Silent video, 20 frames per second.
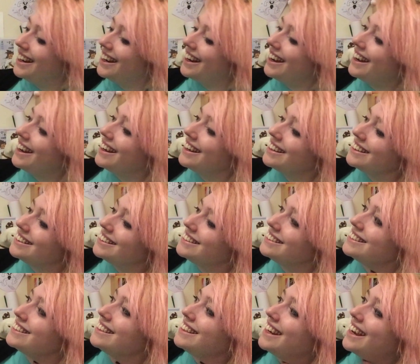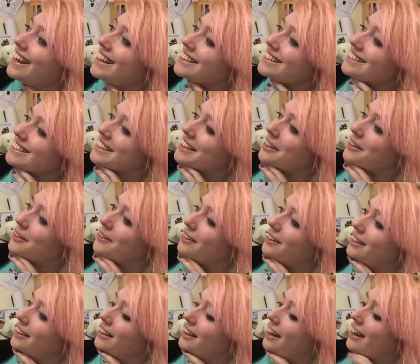And yeah, so
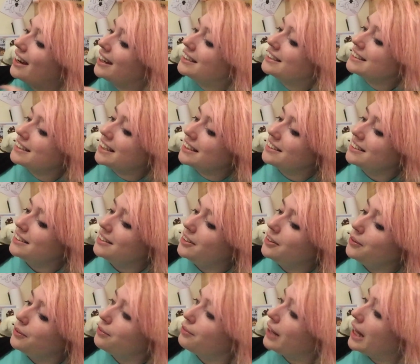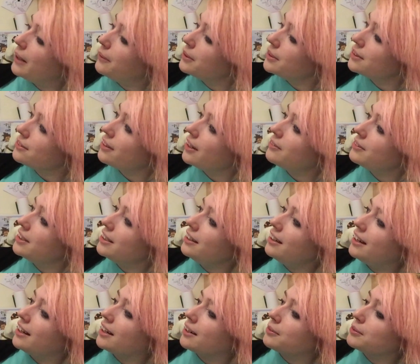I decided to do flowers around her,
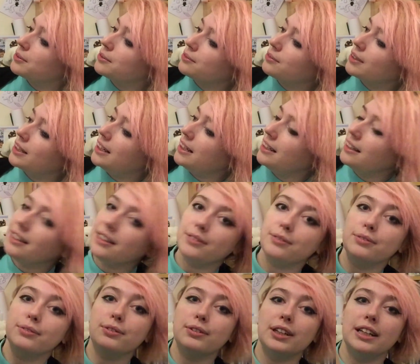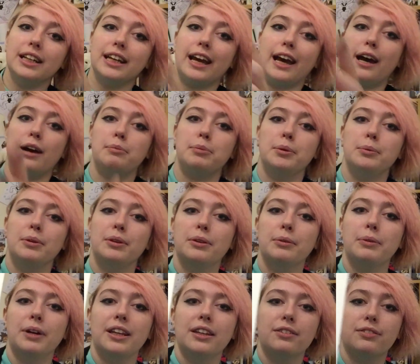and I was really happy with the way the